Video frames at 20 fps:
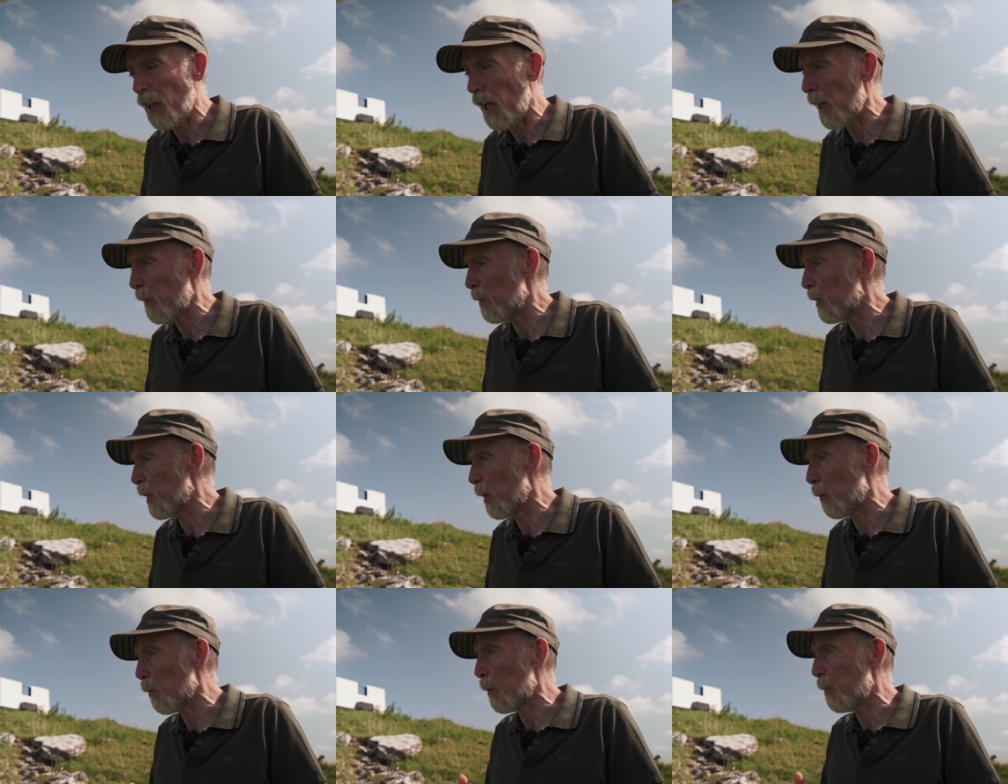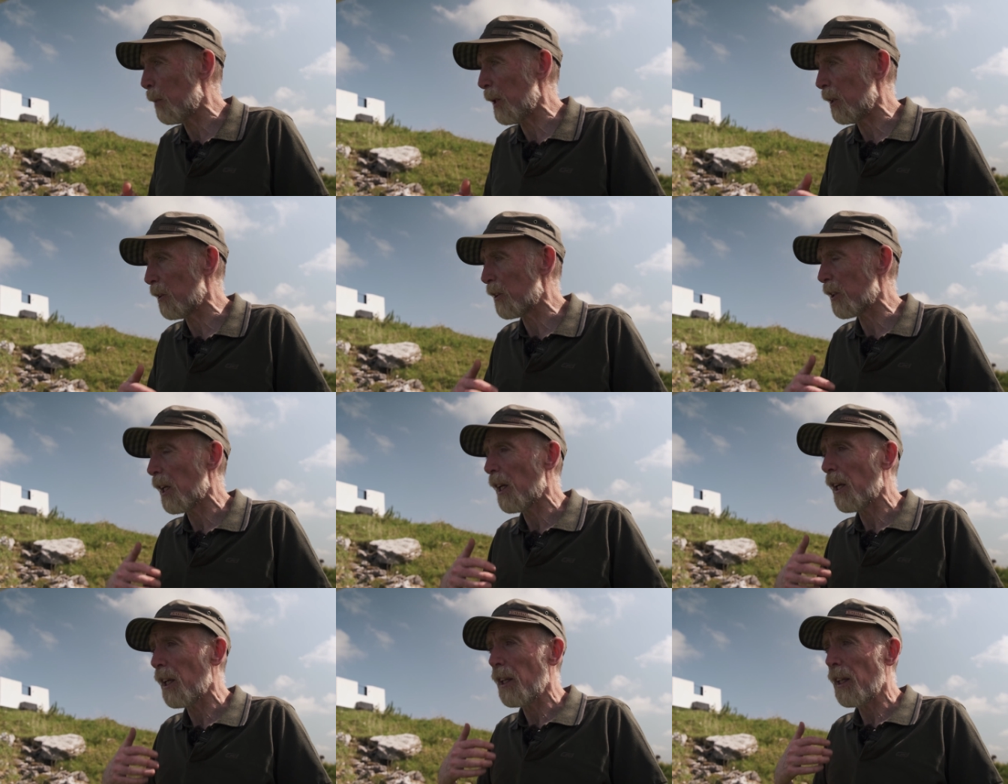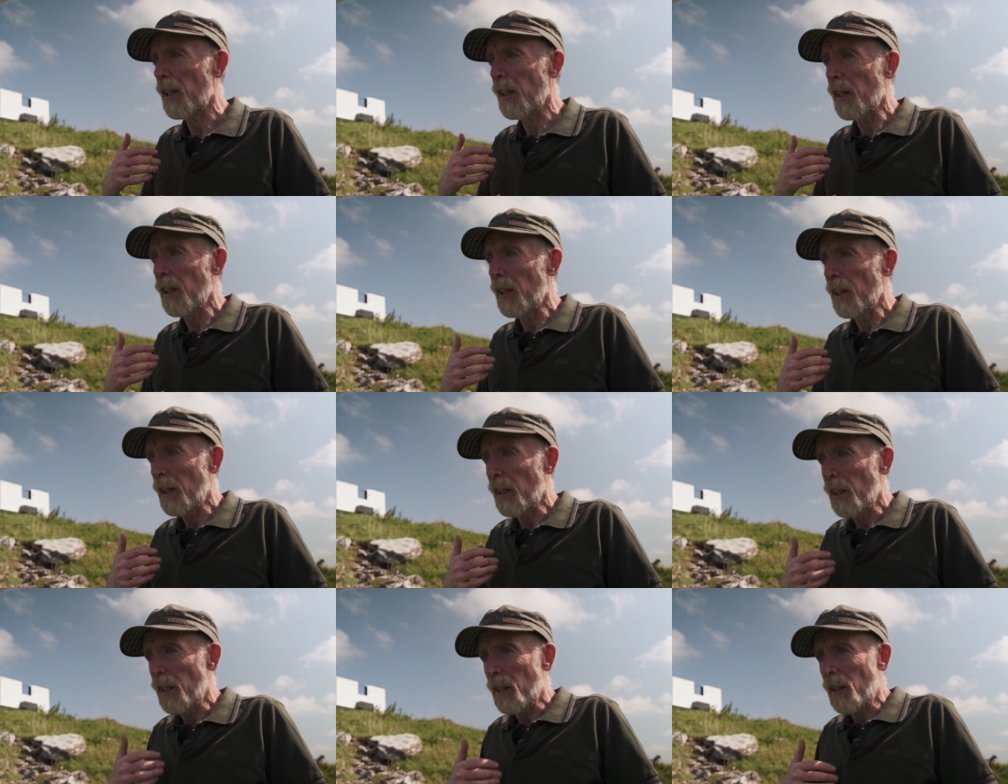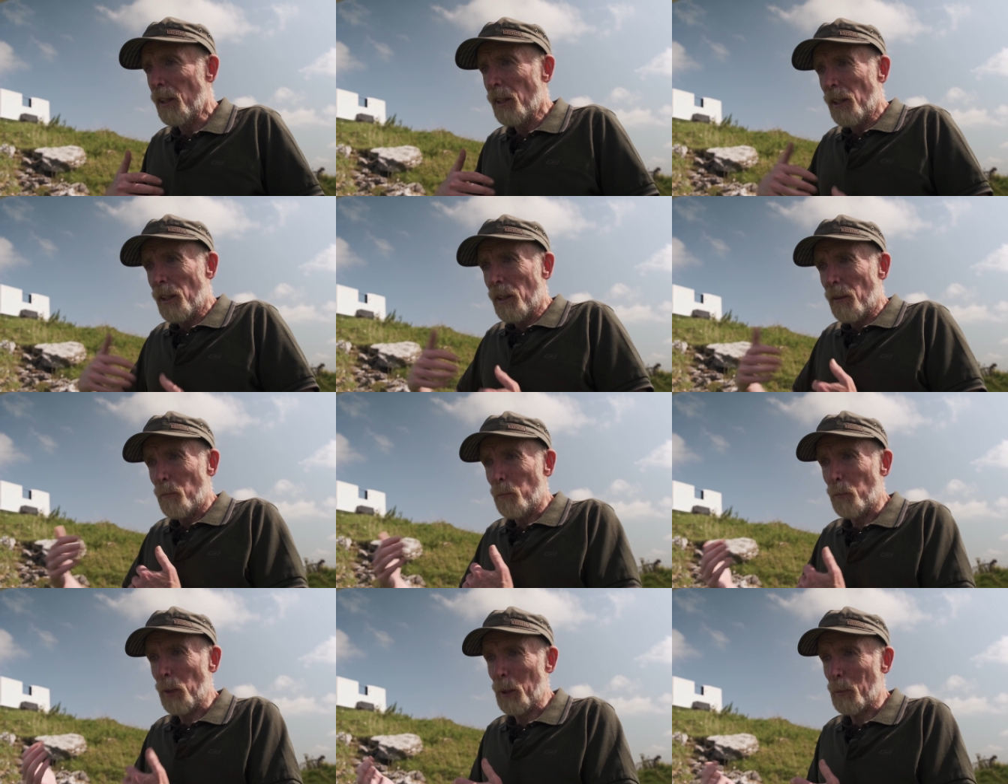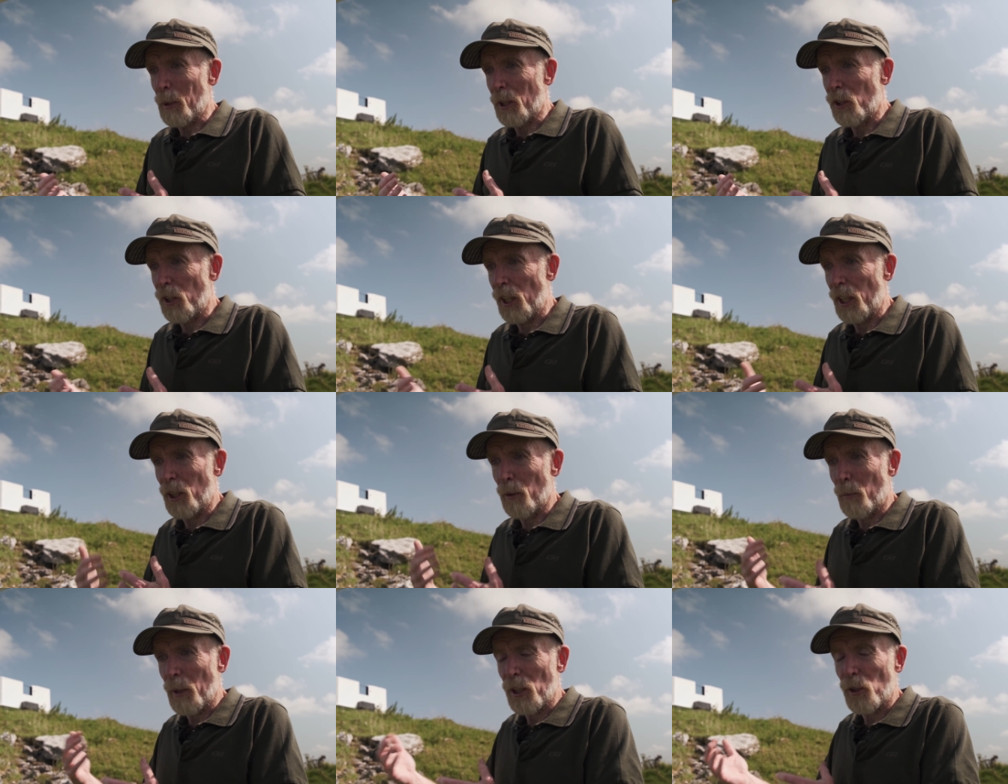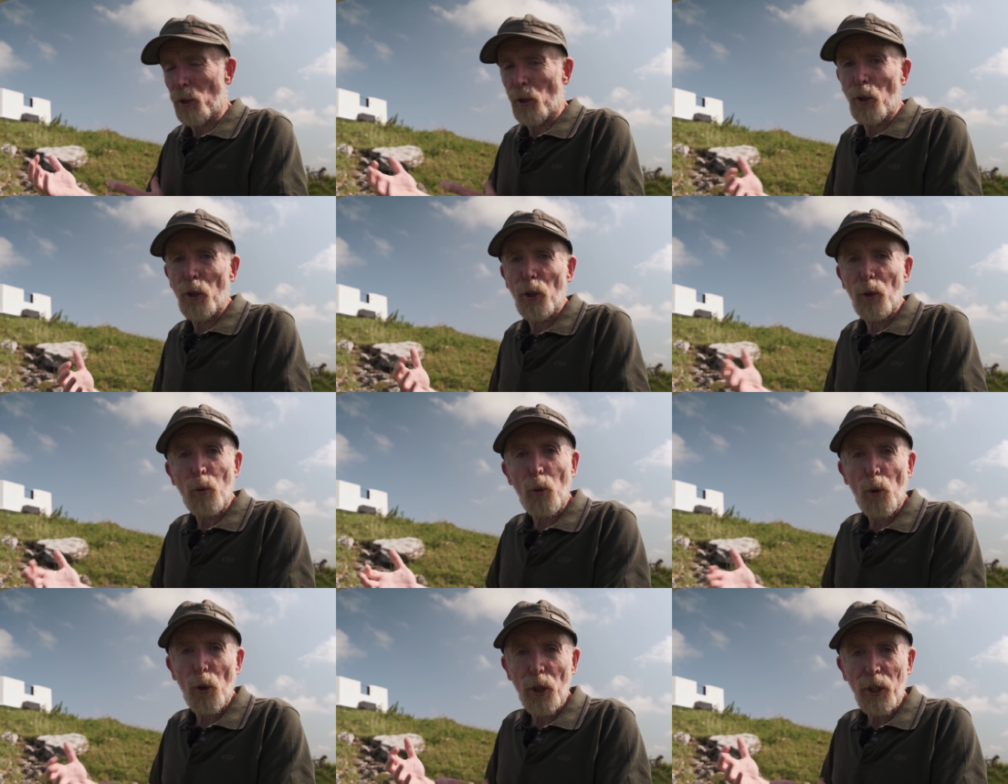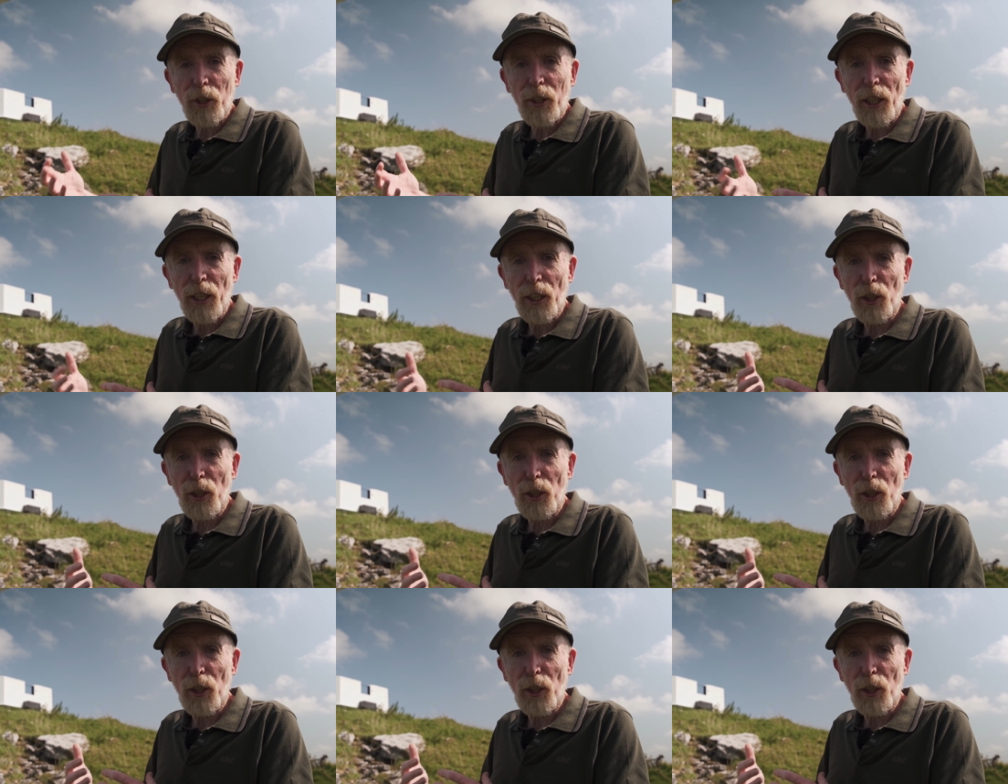after they were built, people see them as otherworldly